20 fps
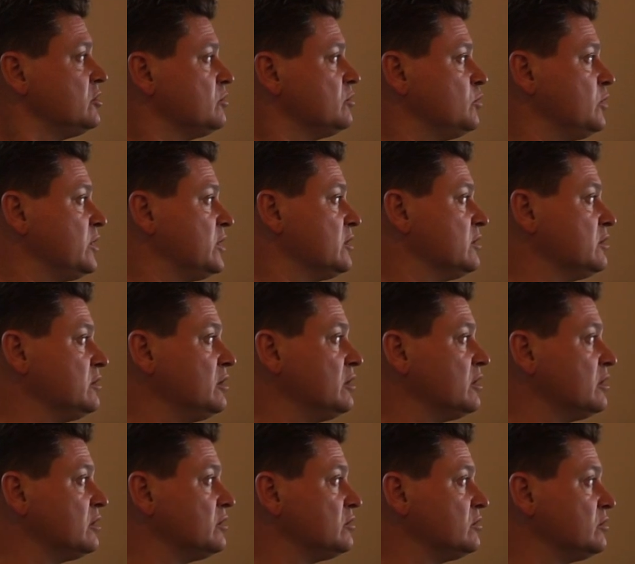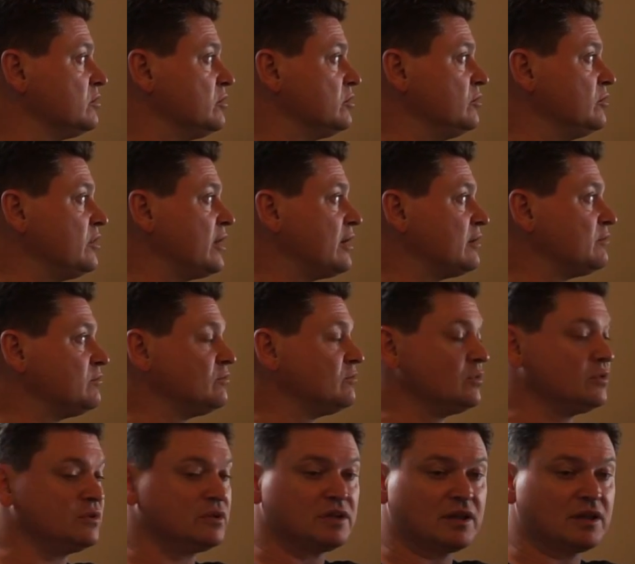We could uh, do that
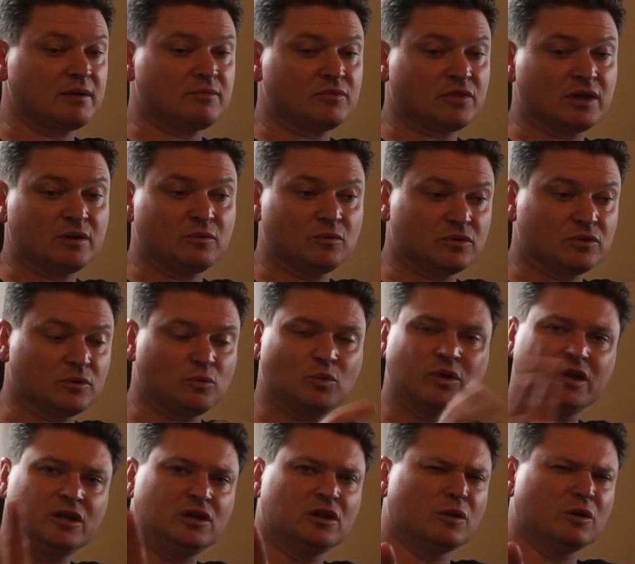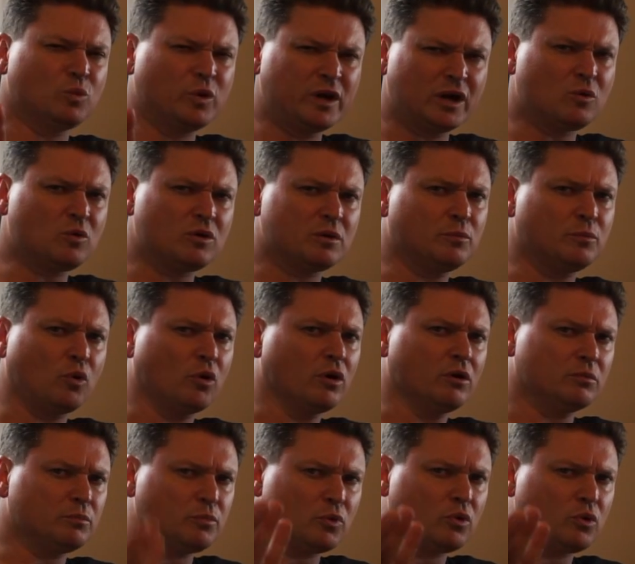with same thing with we you know we don't want to
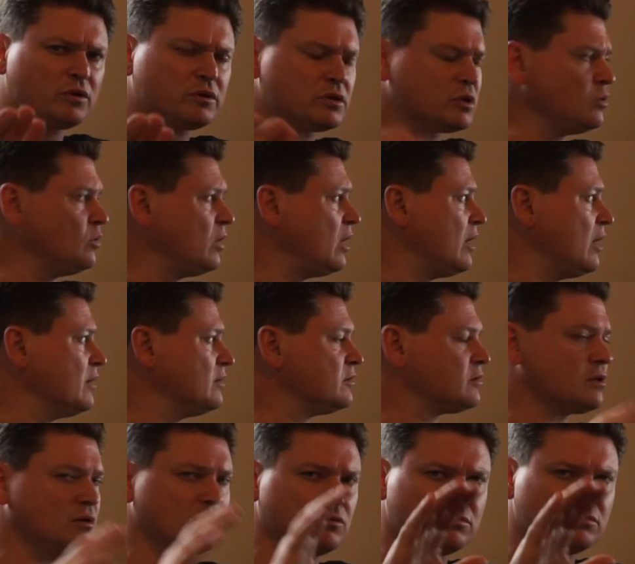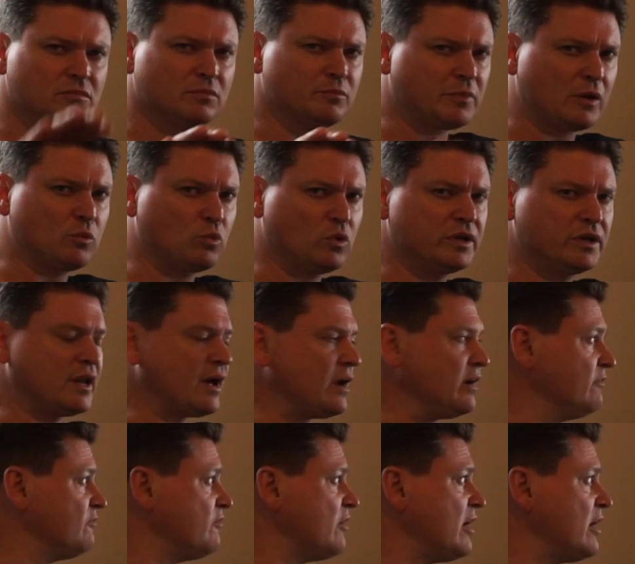boil. Boil's too hot, so about
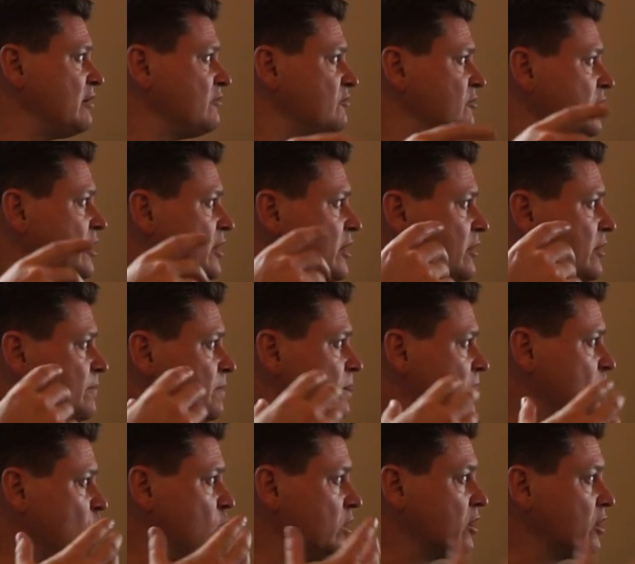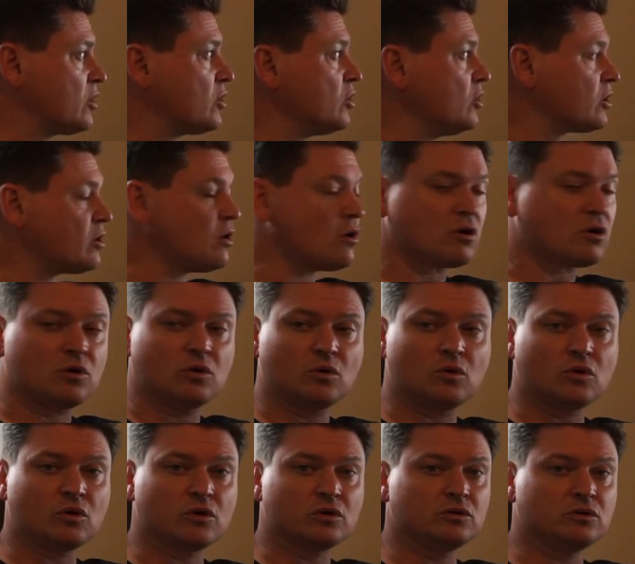195. We could cook our
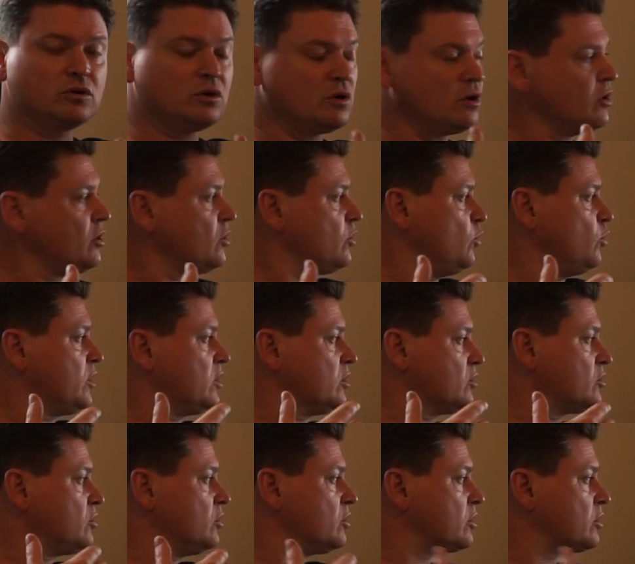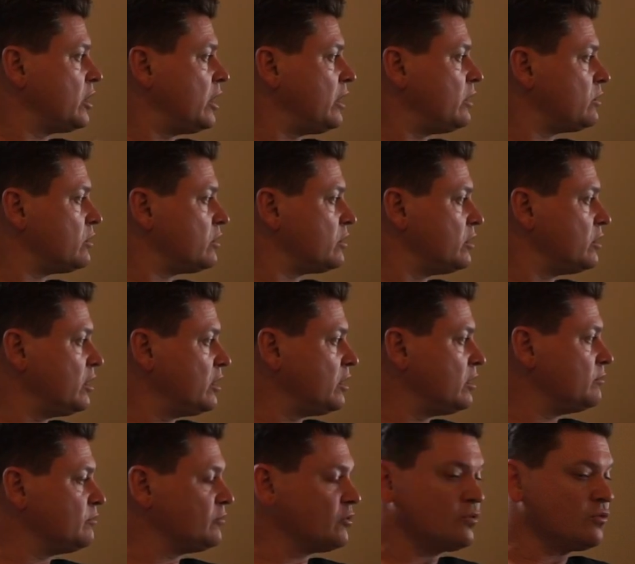corn. We could cook our
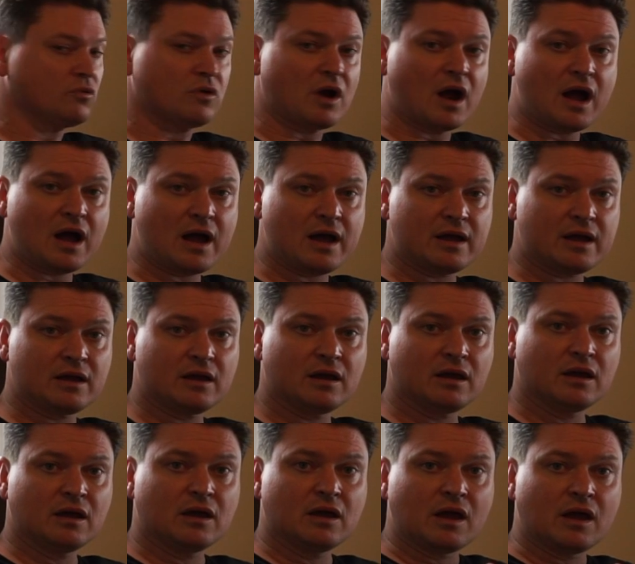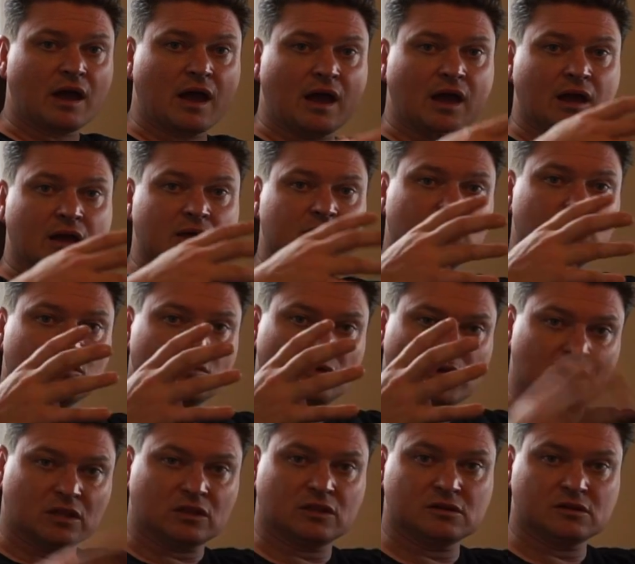um, rye, and we
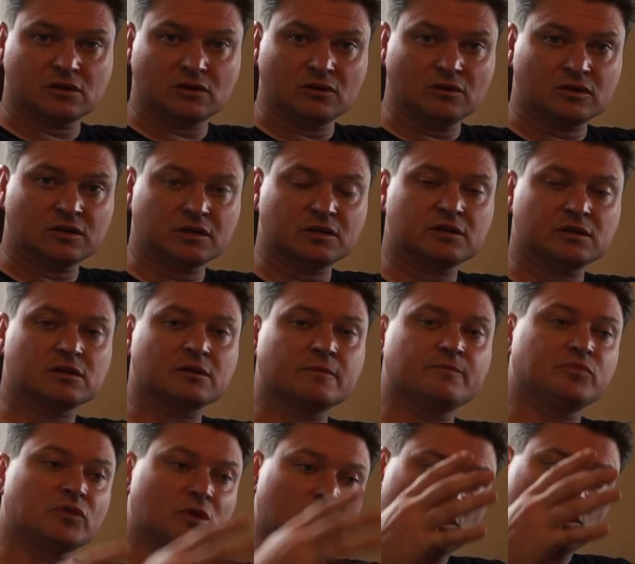get the juices.